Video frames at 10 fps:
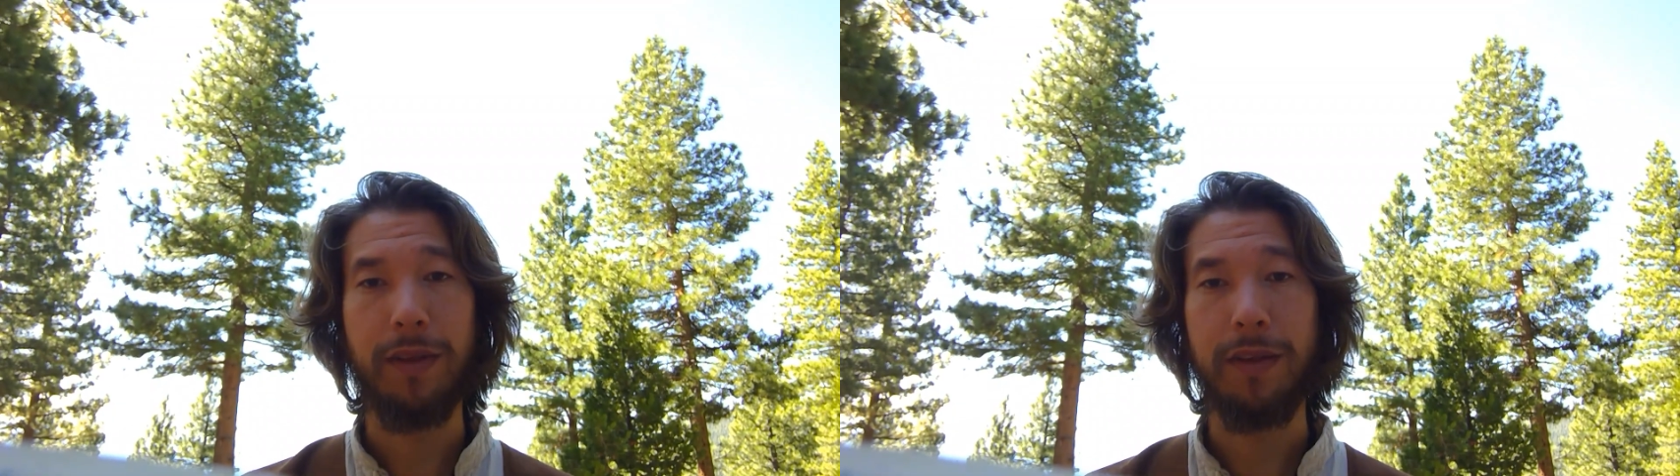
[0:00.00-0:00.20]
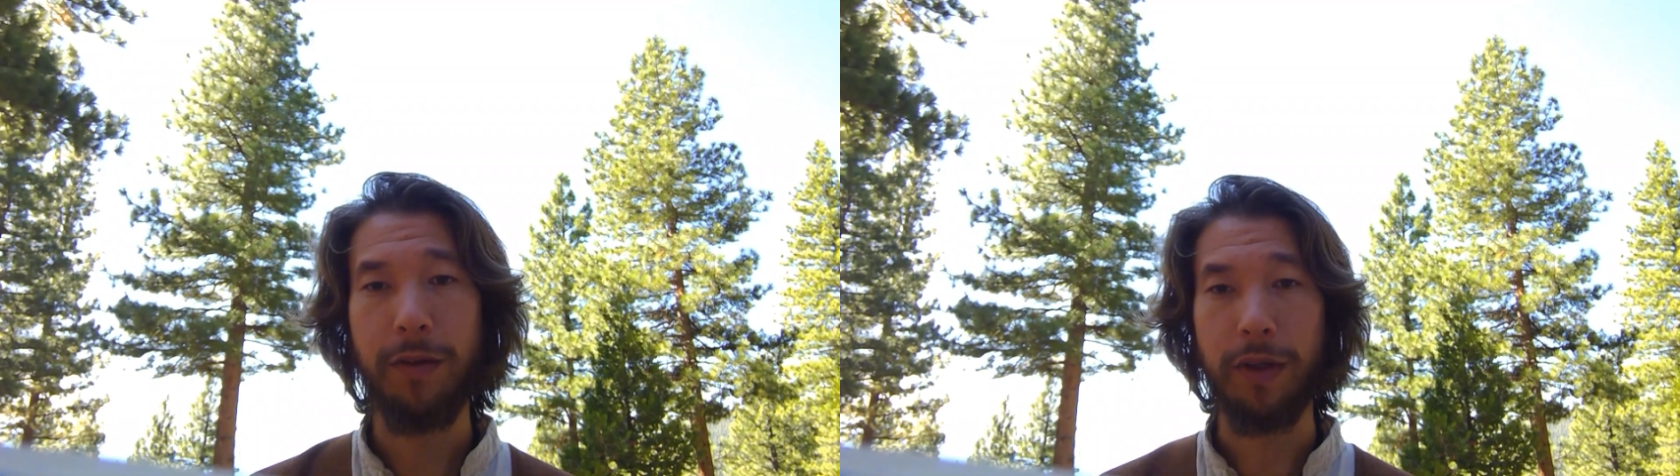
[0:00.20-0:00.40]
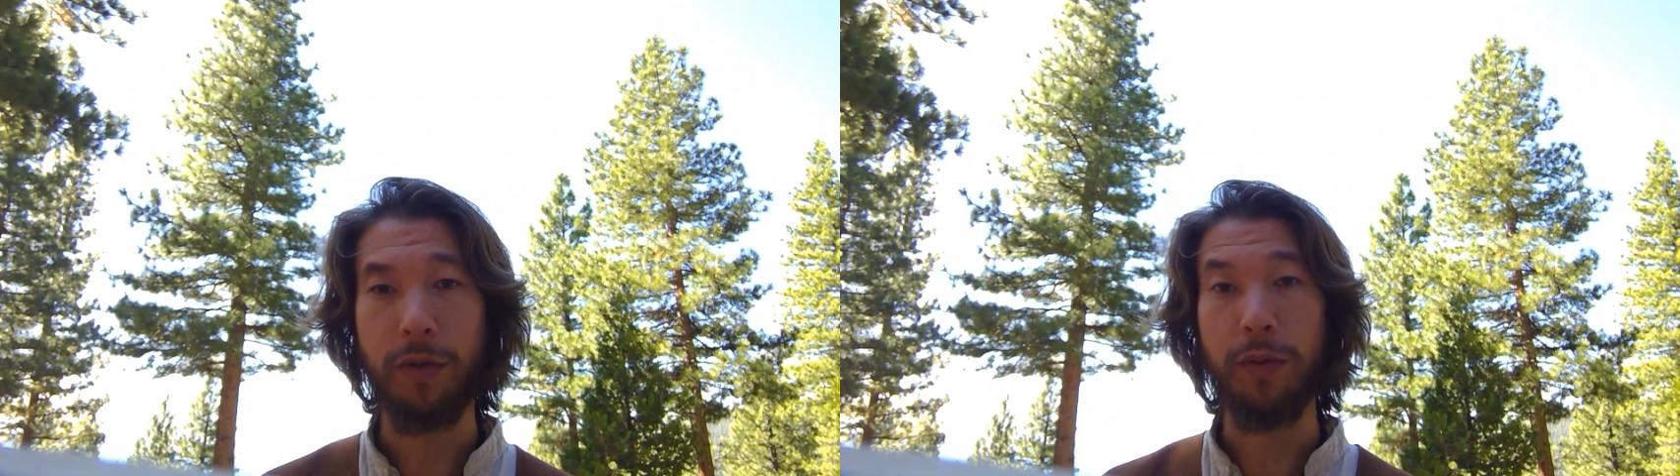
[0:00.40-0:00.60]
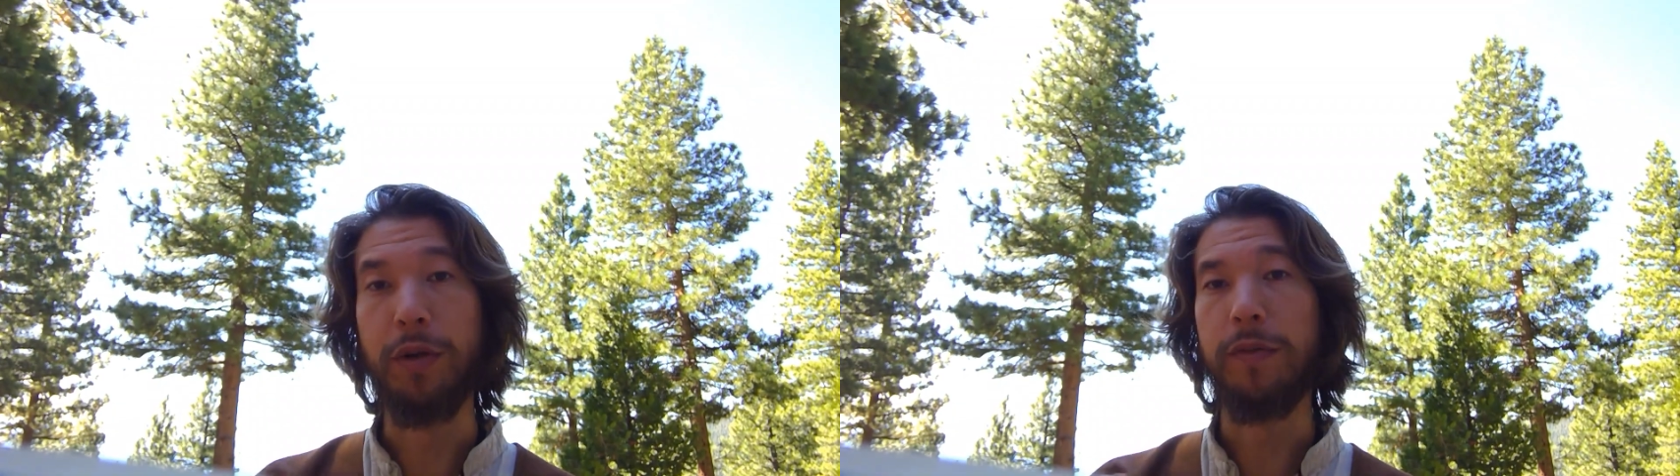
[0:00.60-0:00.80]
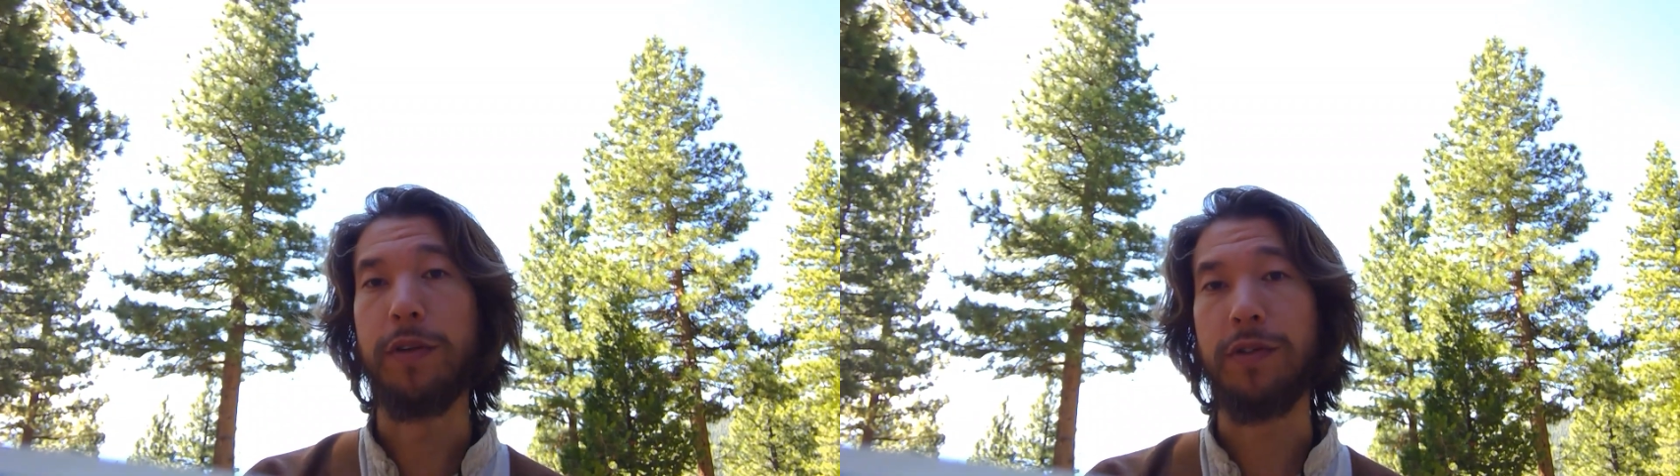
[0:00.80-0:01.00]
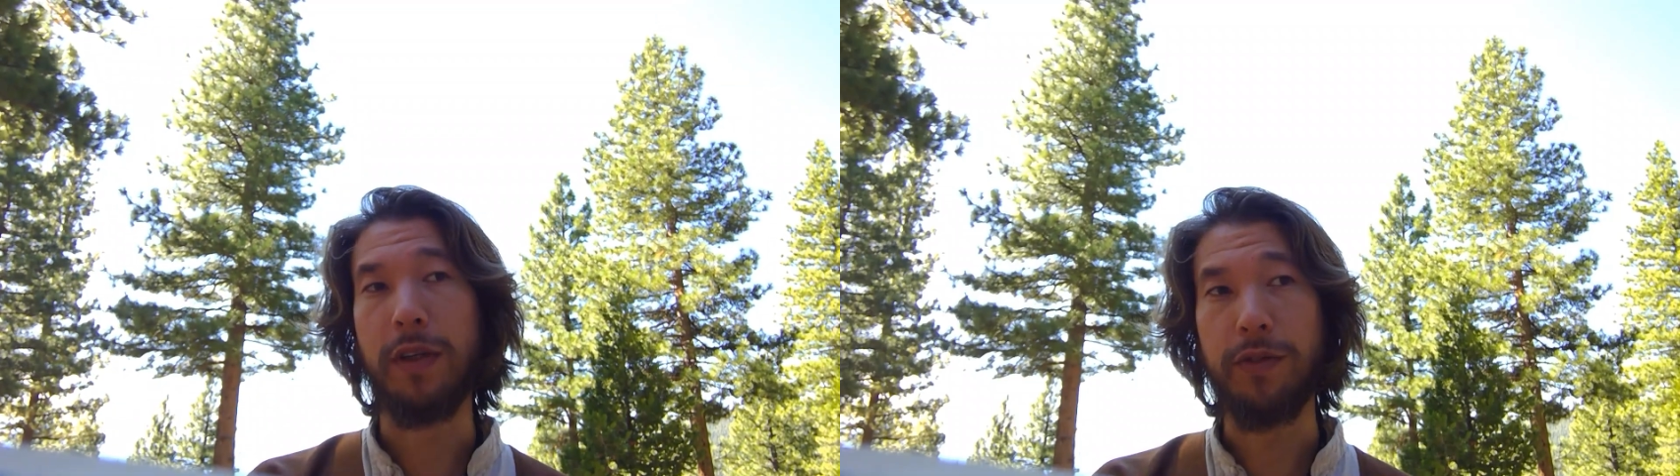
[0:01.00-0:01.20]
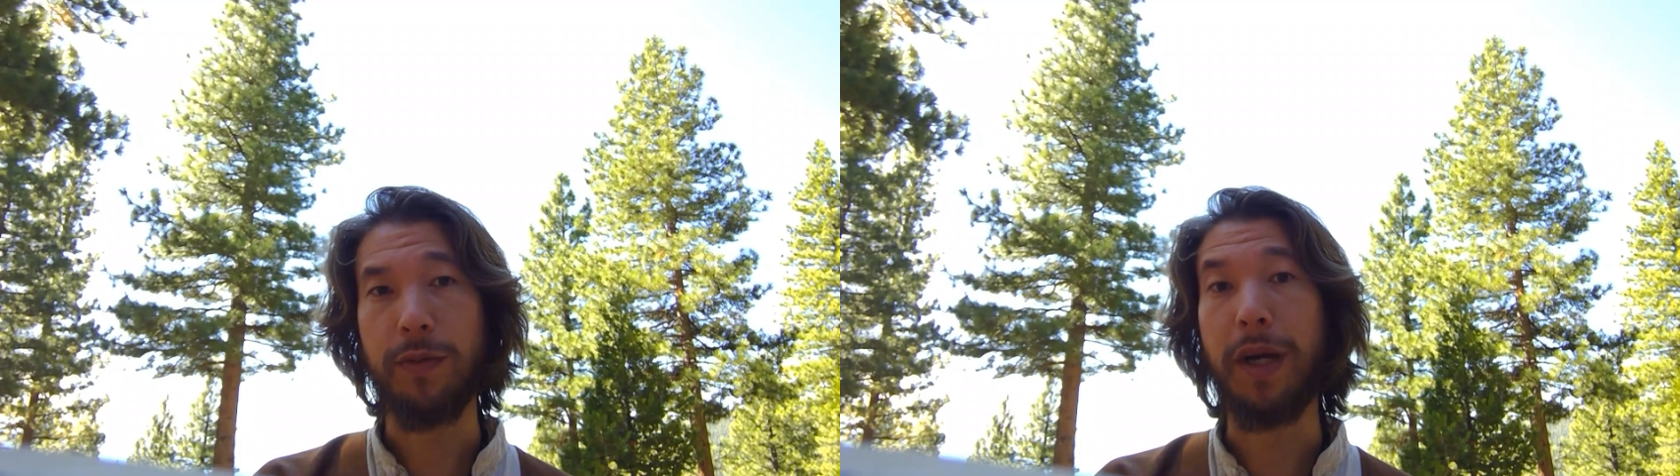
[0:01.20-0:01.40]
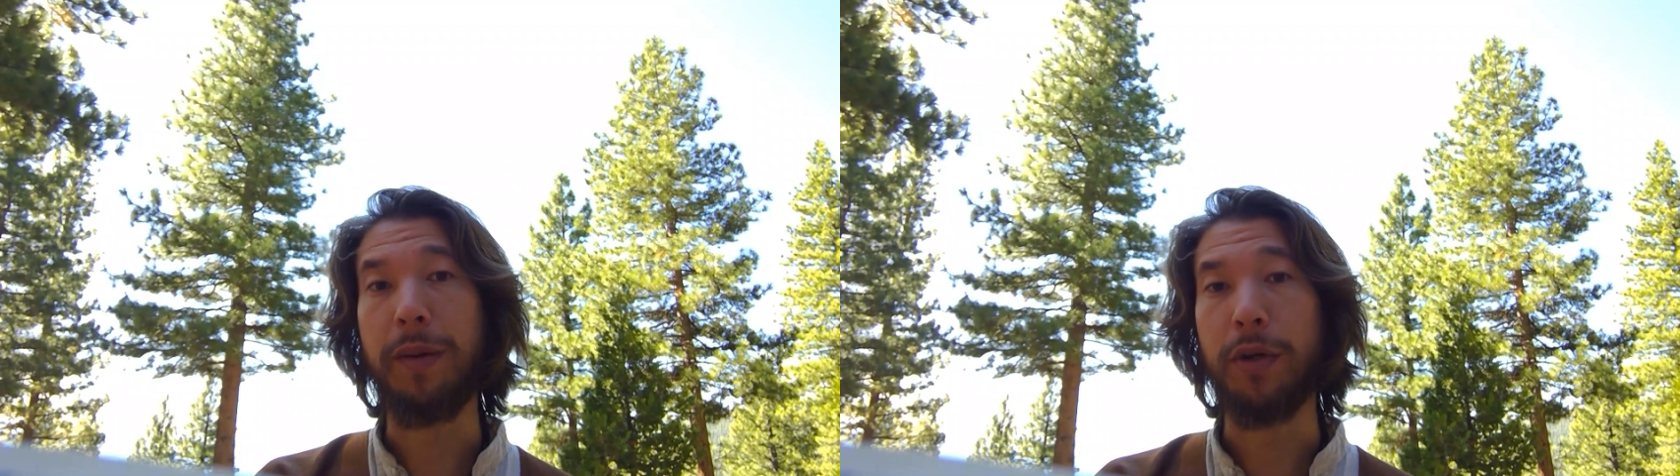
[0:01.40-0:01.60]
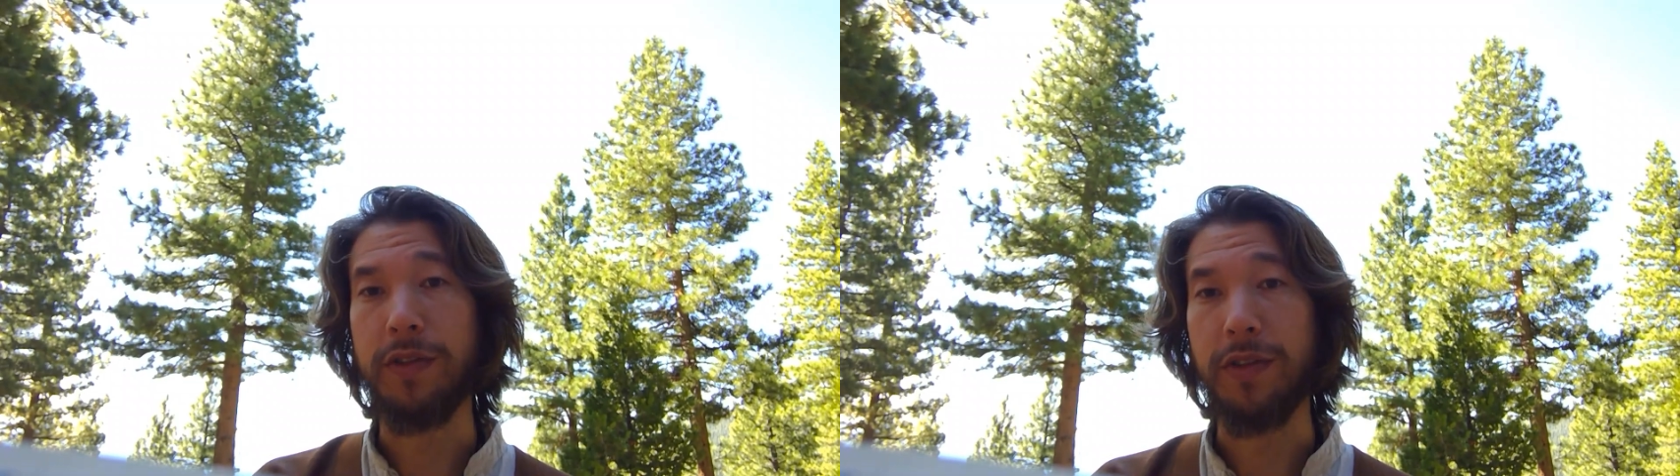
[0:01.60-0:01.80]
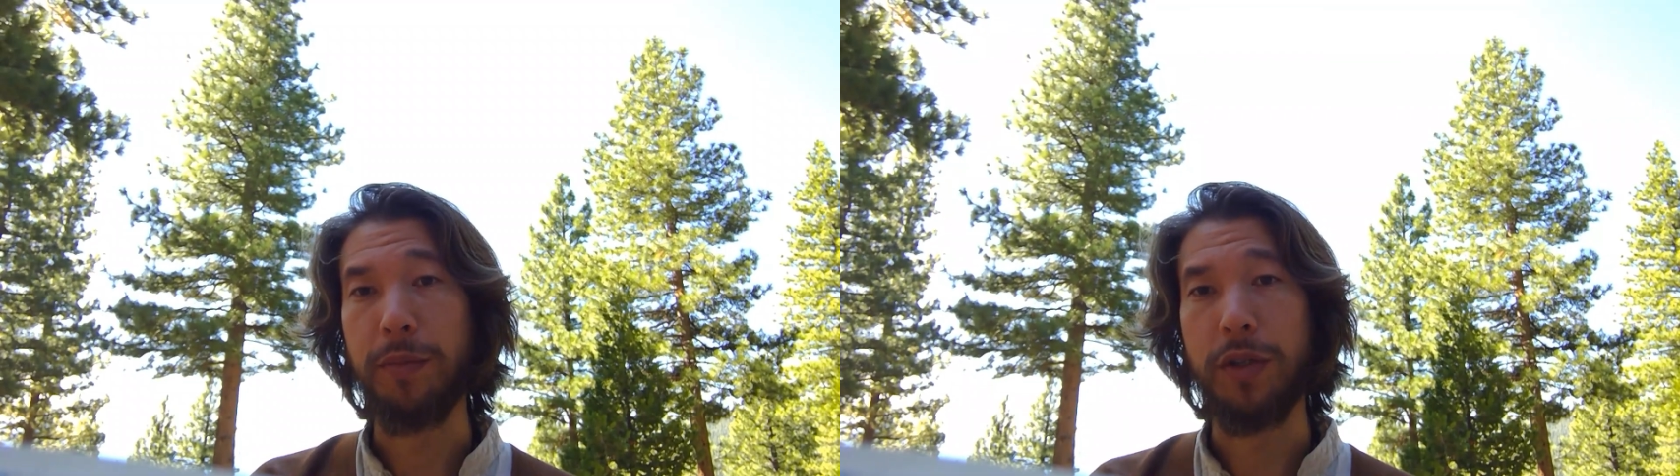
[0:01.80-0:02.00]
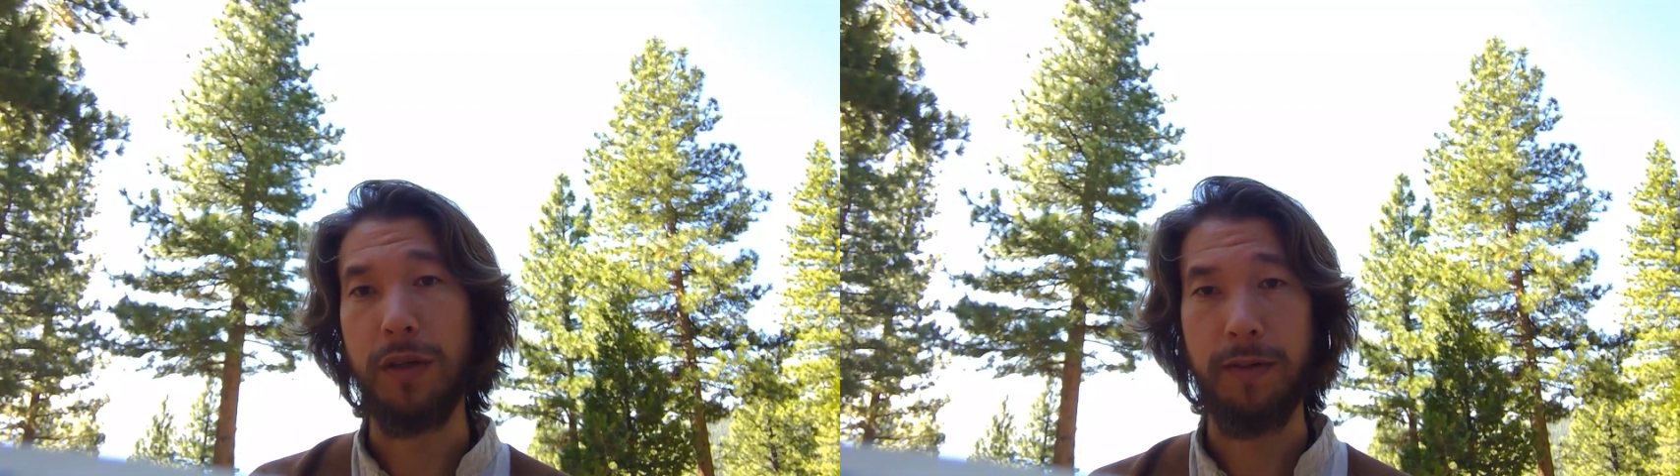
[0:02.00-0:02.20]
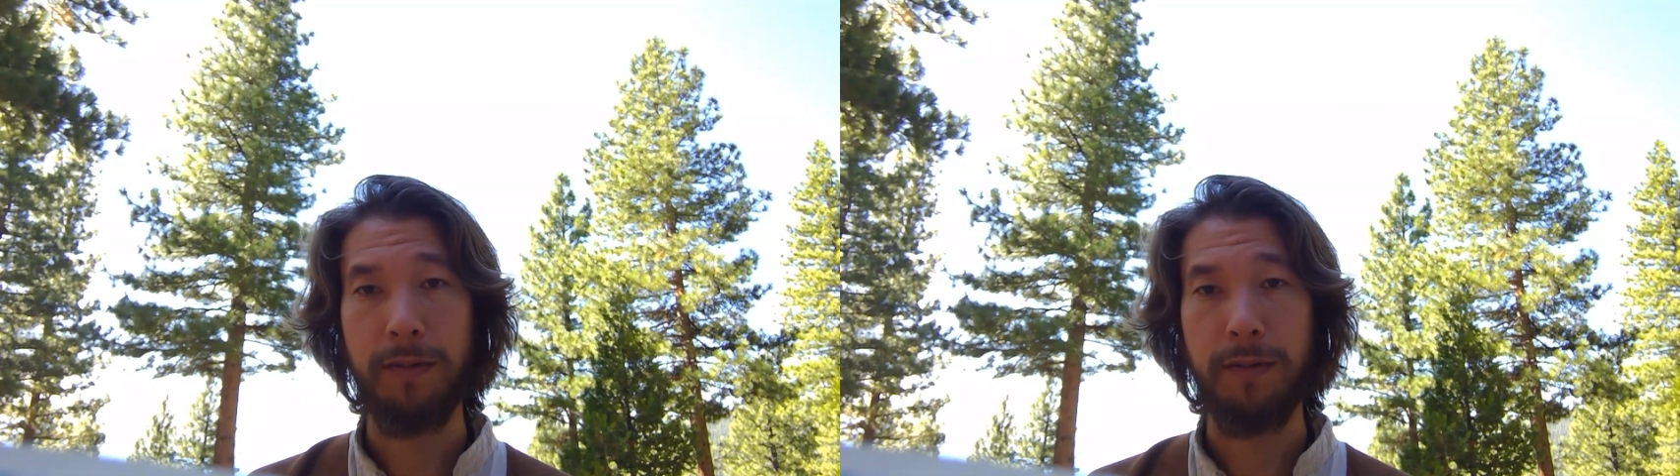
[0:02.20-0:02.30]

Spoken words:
That we can remove ourselves from hyperconsumption.